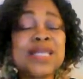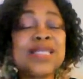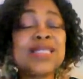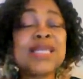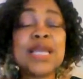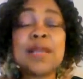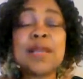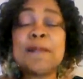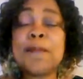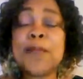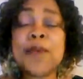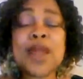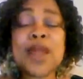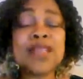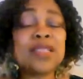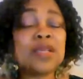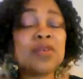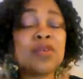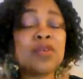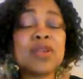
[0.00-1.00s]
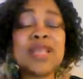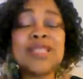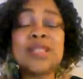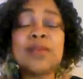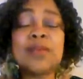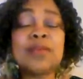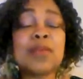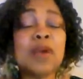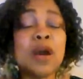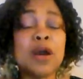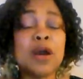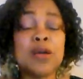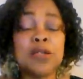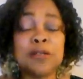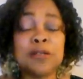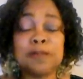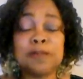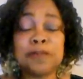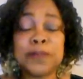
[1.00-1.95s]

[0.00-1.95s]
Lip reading: celebrate the goodness of God.